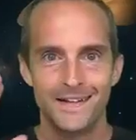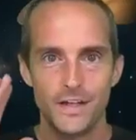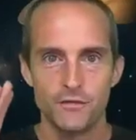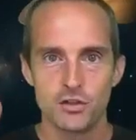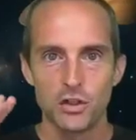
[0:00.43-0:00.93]

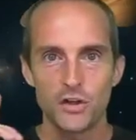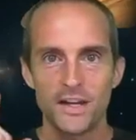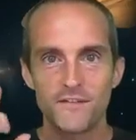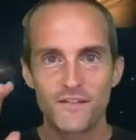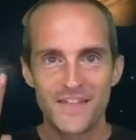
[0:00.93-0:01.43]
If you're
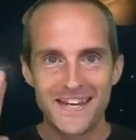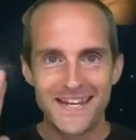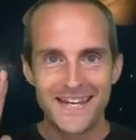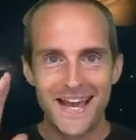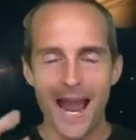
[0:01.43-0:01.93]
looking for
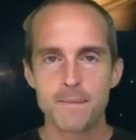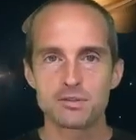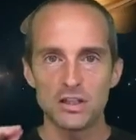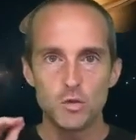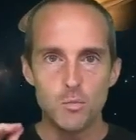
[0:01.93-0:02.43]
the
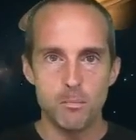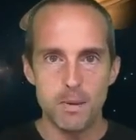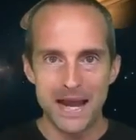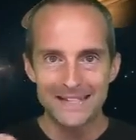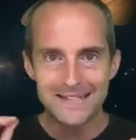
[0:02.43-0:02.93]
absolute
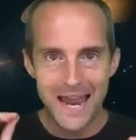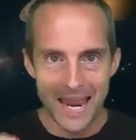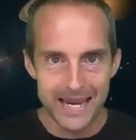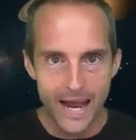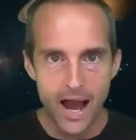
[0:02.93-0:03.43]
best
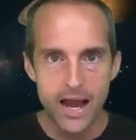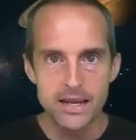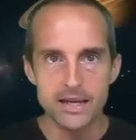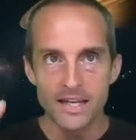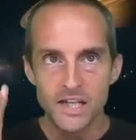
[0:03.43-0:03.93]

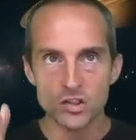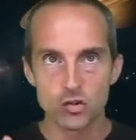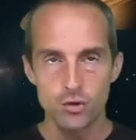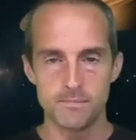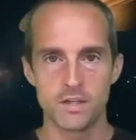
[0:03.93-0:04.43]
AI in
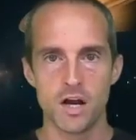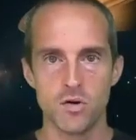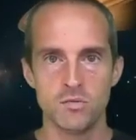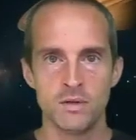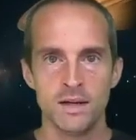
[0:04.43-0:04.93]

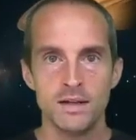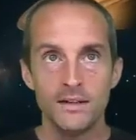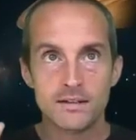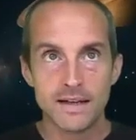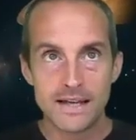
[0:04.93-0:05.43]
crypto,
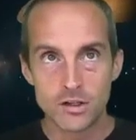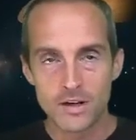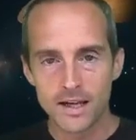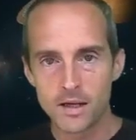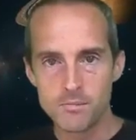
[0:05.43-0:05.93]

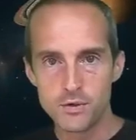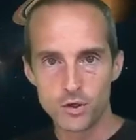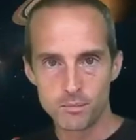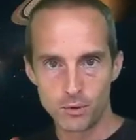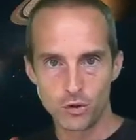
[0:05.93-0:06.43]
Internet
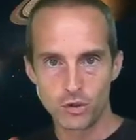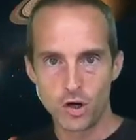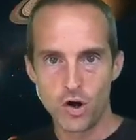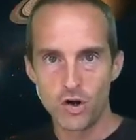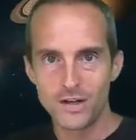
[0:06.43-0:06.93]
Computer
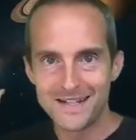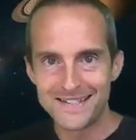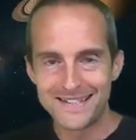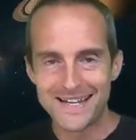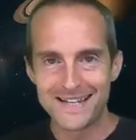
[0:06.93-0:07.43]
Protocol
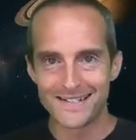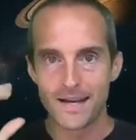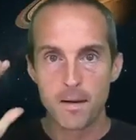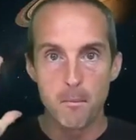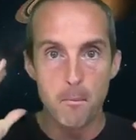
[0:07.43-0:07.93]
is it
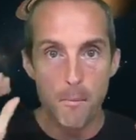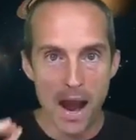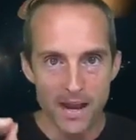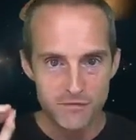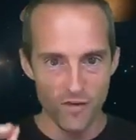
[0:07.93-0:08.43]

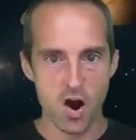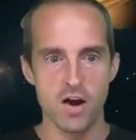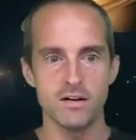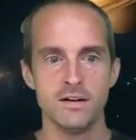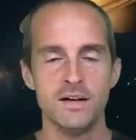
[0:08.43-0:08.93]
by
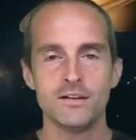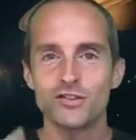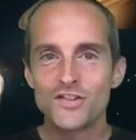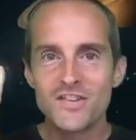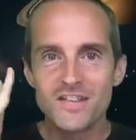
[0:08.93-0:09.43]
far.
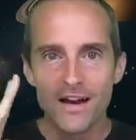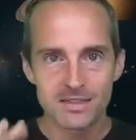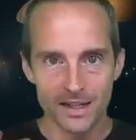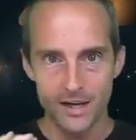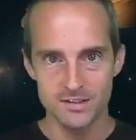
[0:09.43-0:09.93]
There's
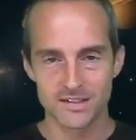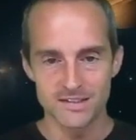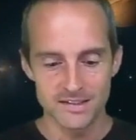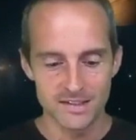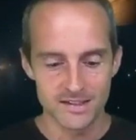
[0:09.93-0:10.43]
nothing else
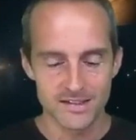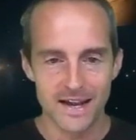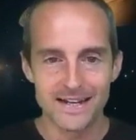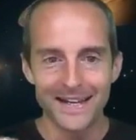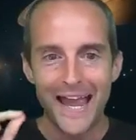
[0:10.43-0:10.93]
that's this
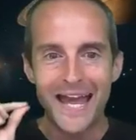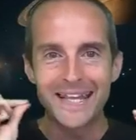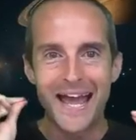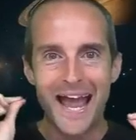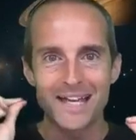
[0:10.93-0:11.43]
exciting and
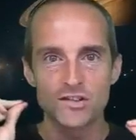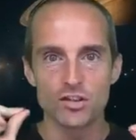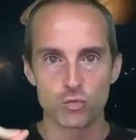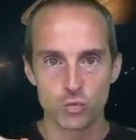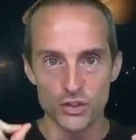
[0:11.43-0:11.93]
that has
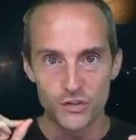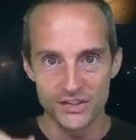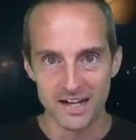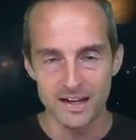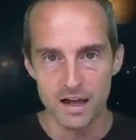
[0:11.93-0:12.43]
the real
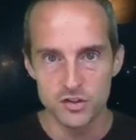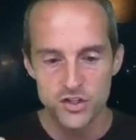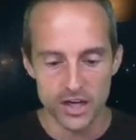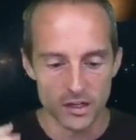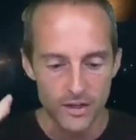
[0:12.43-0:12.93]

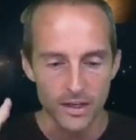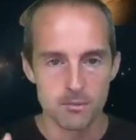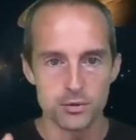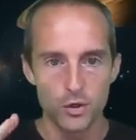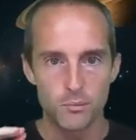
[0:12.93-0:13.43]
technology Internet
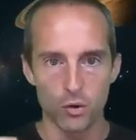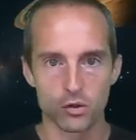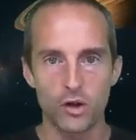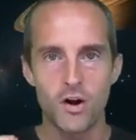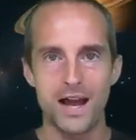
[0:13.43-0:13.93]
Computer
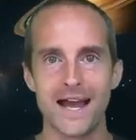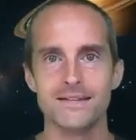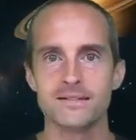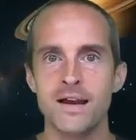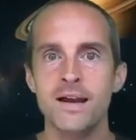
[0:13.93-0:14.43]
Protocol
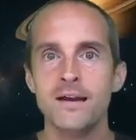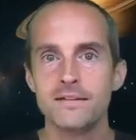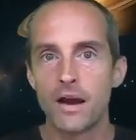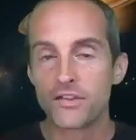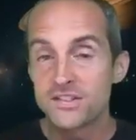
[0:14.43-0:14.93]
has.
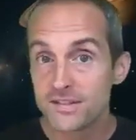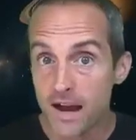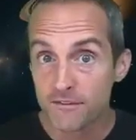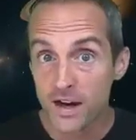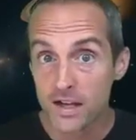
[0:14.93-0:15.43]
Now, this is
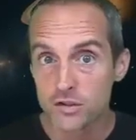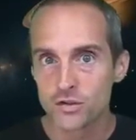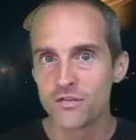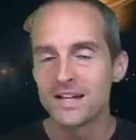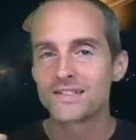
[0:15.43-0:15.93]
not financial
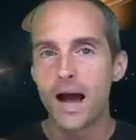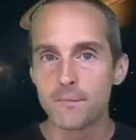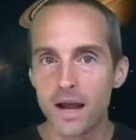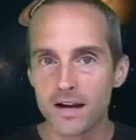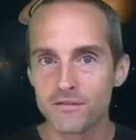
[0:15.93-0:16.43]
advice.
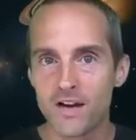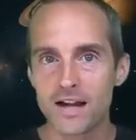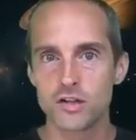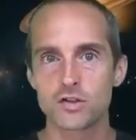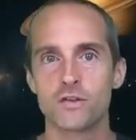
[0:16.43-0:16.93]
I'm not a
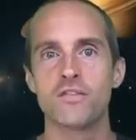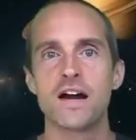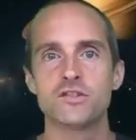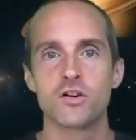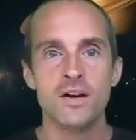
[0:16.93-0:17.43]
financial
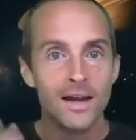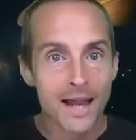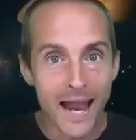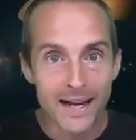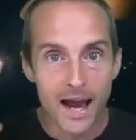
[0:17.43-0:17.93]
advisor,
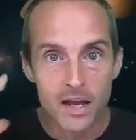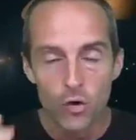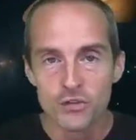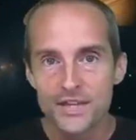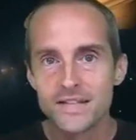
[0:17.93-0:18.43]
and I
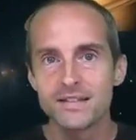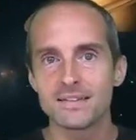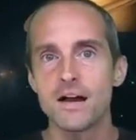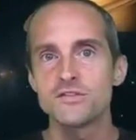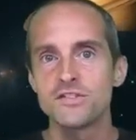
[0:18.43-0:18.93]
hold tens of
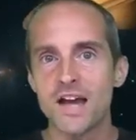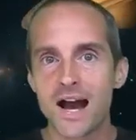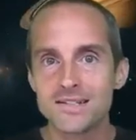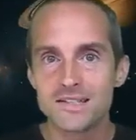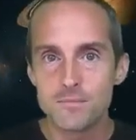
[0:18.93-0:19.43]
thousands of
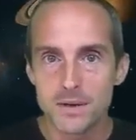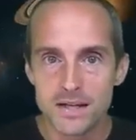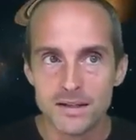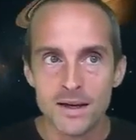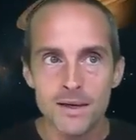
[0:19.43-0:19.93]

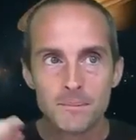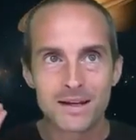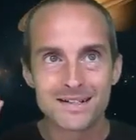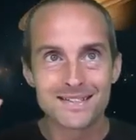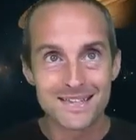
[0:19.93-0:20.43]
ICP
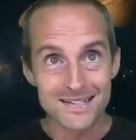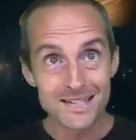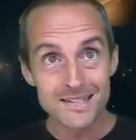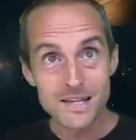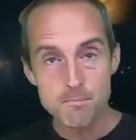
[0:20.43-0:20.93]
because this
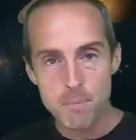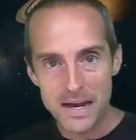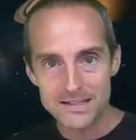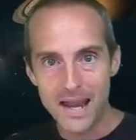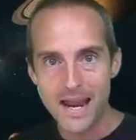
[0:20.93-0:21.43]
is the
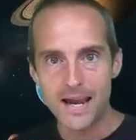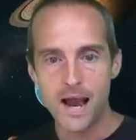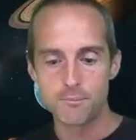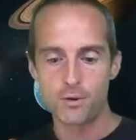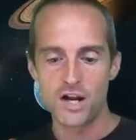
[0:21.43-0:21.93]
best
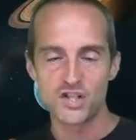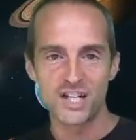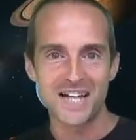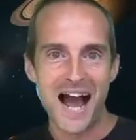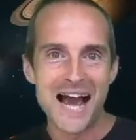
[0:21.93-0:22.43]
AI
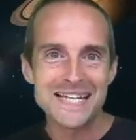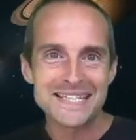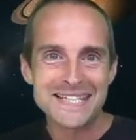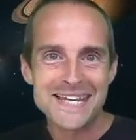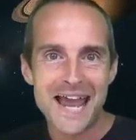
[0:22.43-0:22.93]
project I
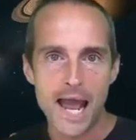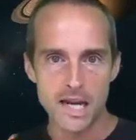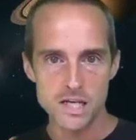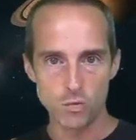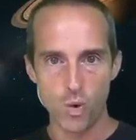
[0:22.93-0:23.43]
see
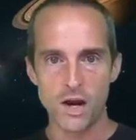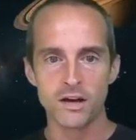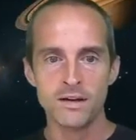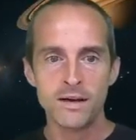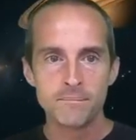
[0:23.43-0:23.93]

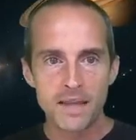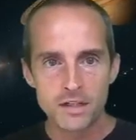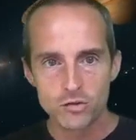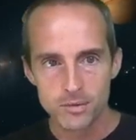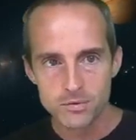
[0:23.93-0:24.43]
anywhere
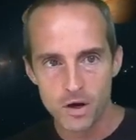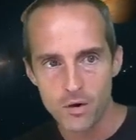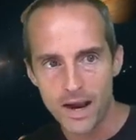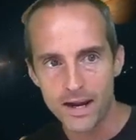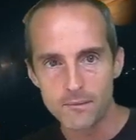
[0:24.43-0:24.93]
in
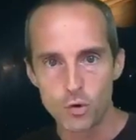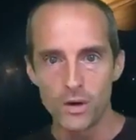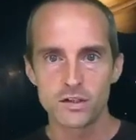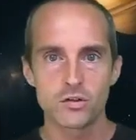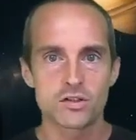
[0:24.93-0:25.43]
crypto, and I'm
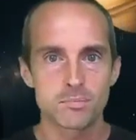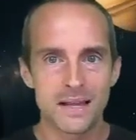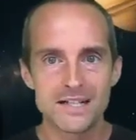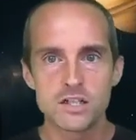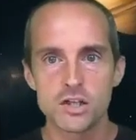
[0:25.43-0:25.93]
going to
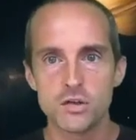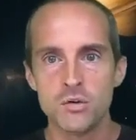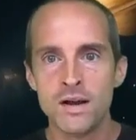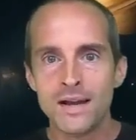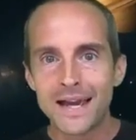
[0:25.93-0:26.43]
explain to
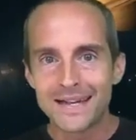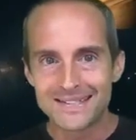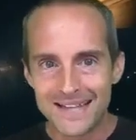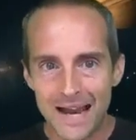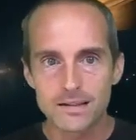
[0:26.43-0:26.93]
you
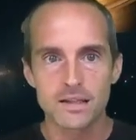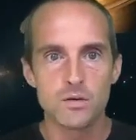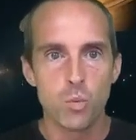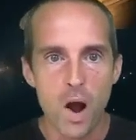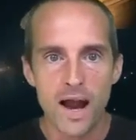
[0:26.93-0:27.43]
exactly
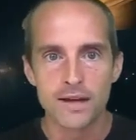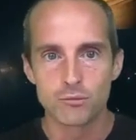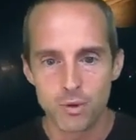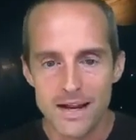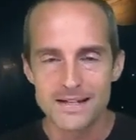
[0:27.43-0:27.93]
why
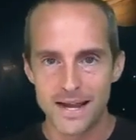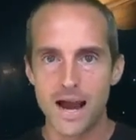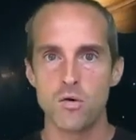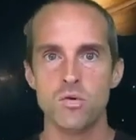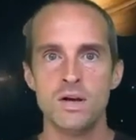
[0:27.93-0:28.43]
right
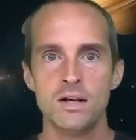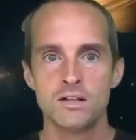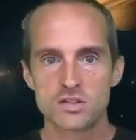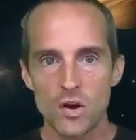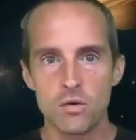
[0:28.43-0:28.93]
now.
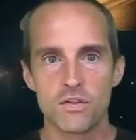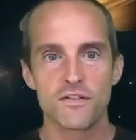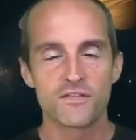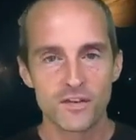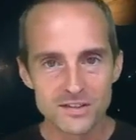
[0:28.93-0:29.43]
So the
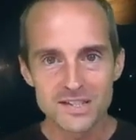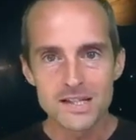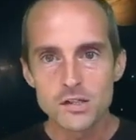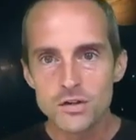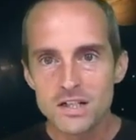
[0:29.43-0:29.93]
first
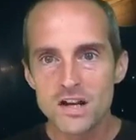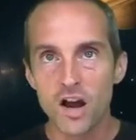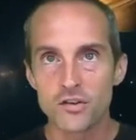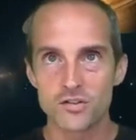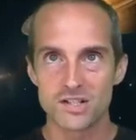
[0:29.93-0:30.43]
thing you need to
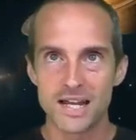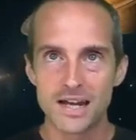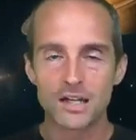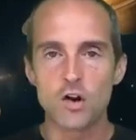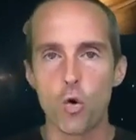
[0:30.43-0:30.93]

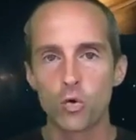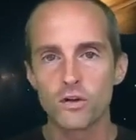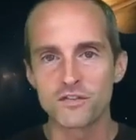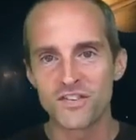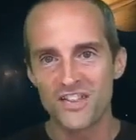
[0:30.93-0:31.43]
understand in
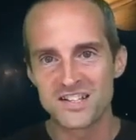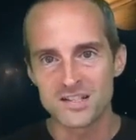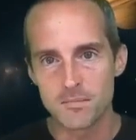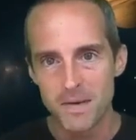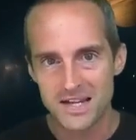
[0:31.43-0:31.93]
order for this
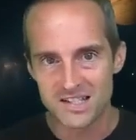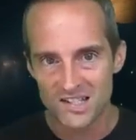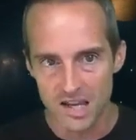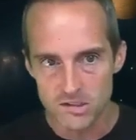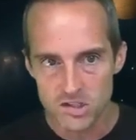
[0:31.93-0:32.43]
to make
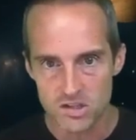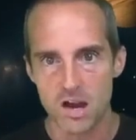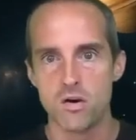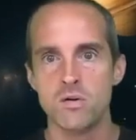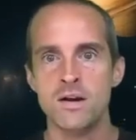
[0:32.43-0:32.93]
sense,
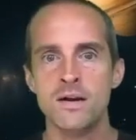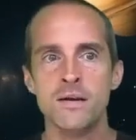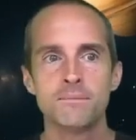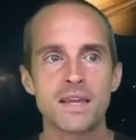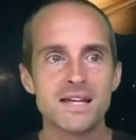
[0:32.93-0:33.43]
though,
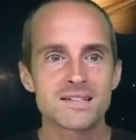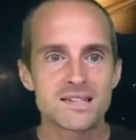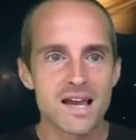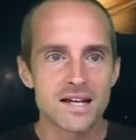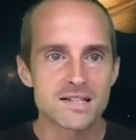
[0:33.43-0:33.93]
is
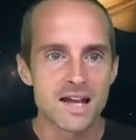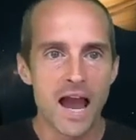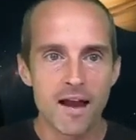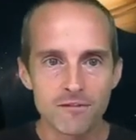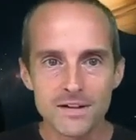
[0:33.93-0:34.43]
that
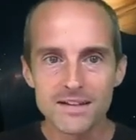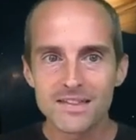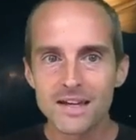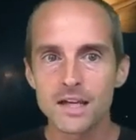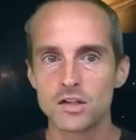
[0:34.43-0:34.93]

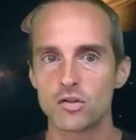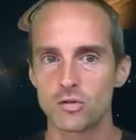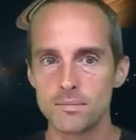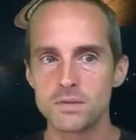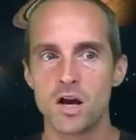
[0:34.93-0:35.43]
everything in
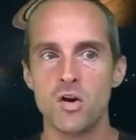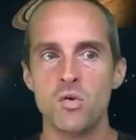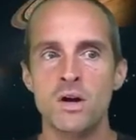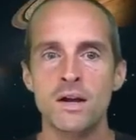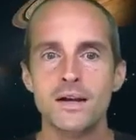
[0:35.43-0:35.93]

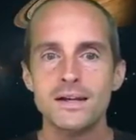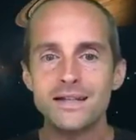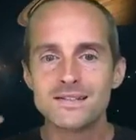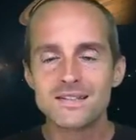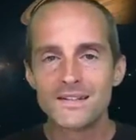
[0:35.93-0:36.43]
crypto
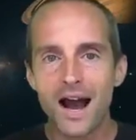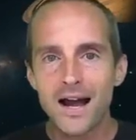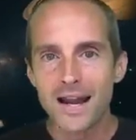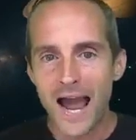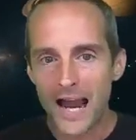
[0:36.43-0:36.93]
is
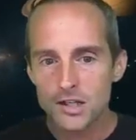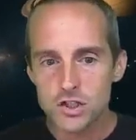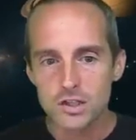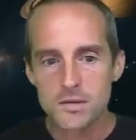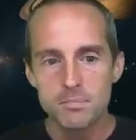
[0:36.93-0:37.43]
not
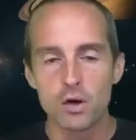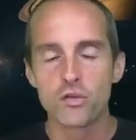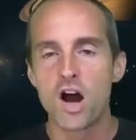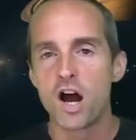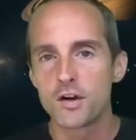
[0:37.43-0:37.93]
actually
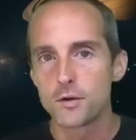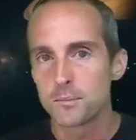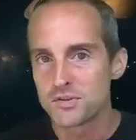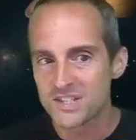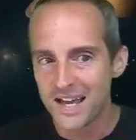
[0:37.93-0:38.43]
built
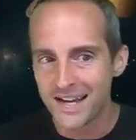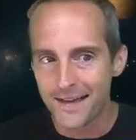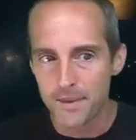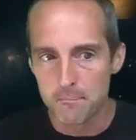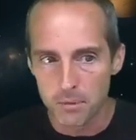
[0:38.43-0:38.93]
100%
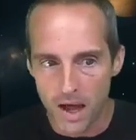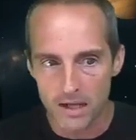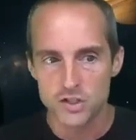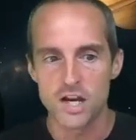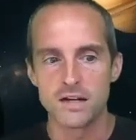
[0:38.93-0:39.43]
on the
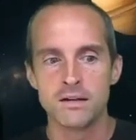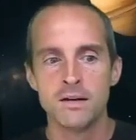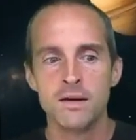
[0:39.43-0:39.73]
blockchain.